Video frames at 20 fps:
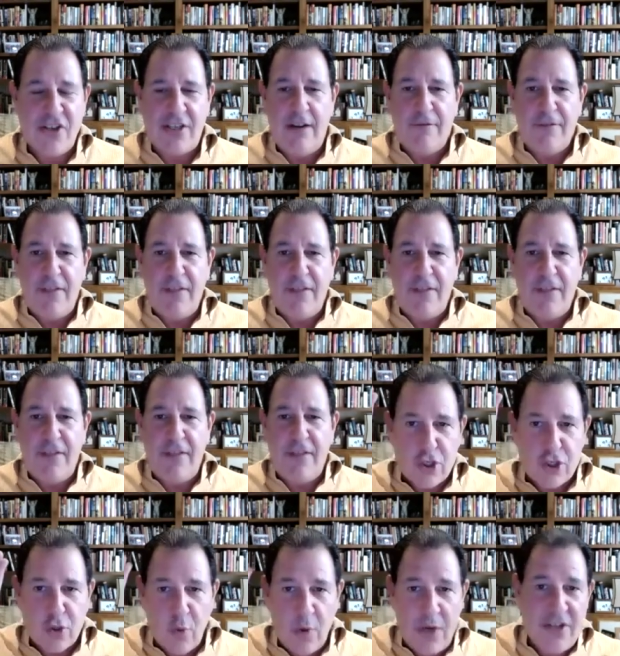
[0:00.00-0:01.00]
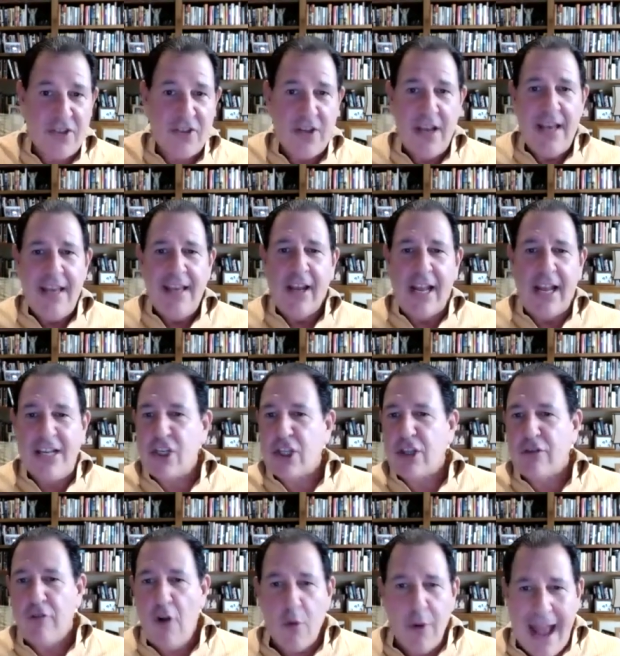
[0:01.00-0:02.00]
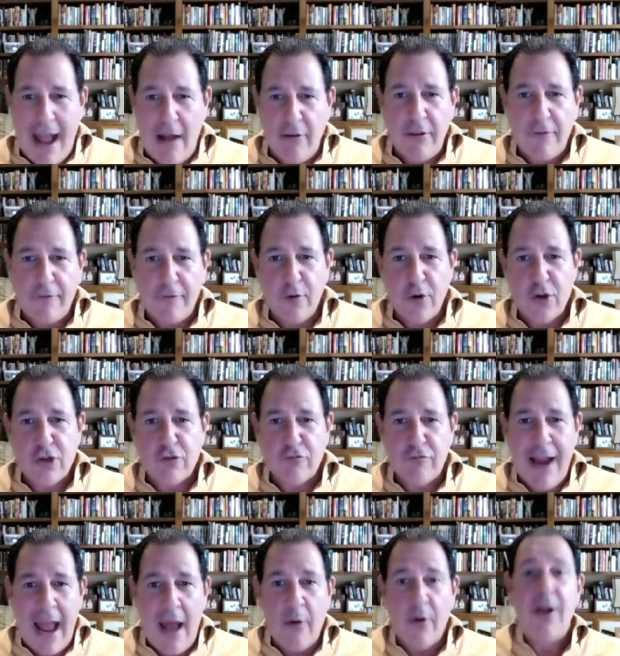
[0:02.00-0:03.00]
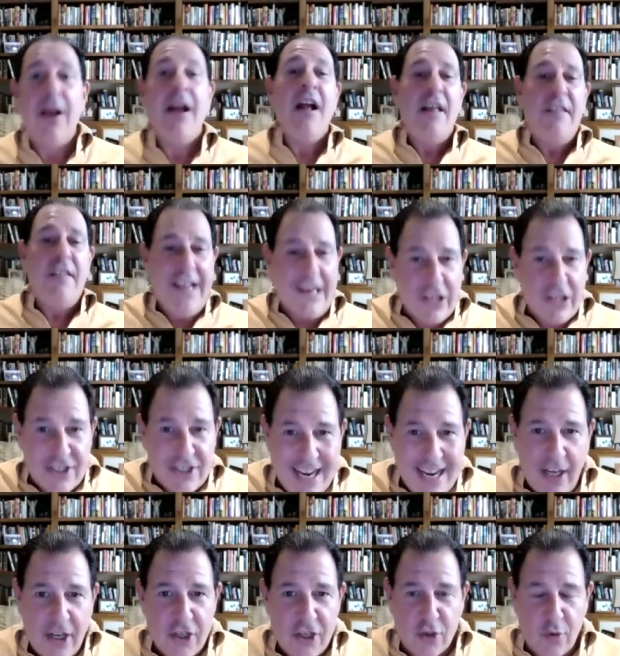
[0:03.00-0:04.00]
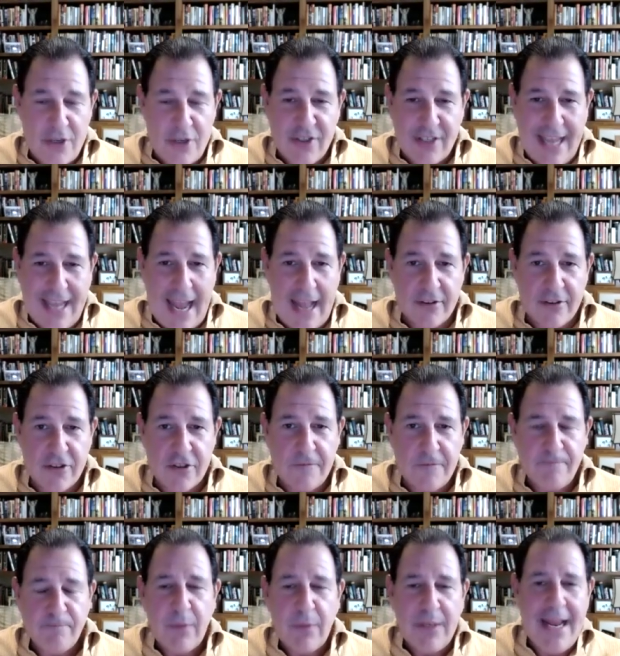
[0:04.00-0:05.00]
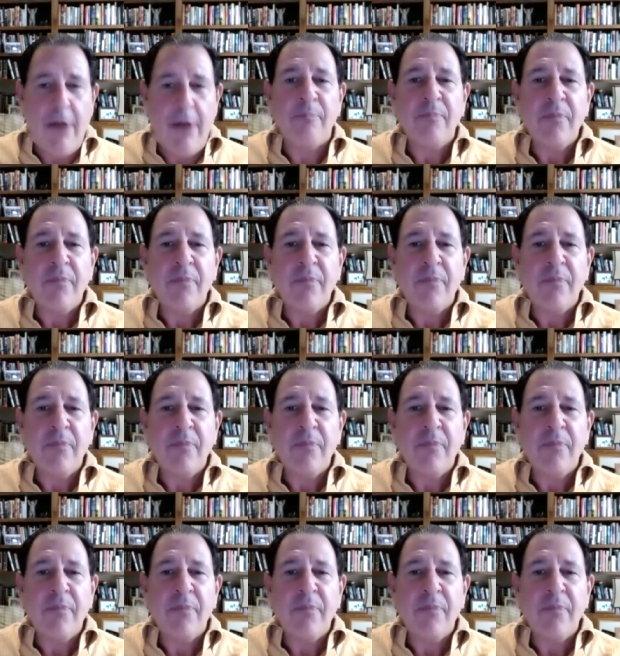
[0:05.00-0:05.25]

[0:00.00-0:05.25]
And if their first choice gets thrown out in the first round, their second choice counts. Now,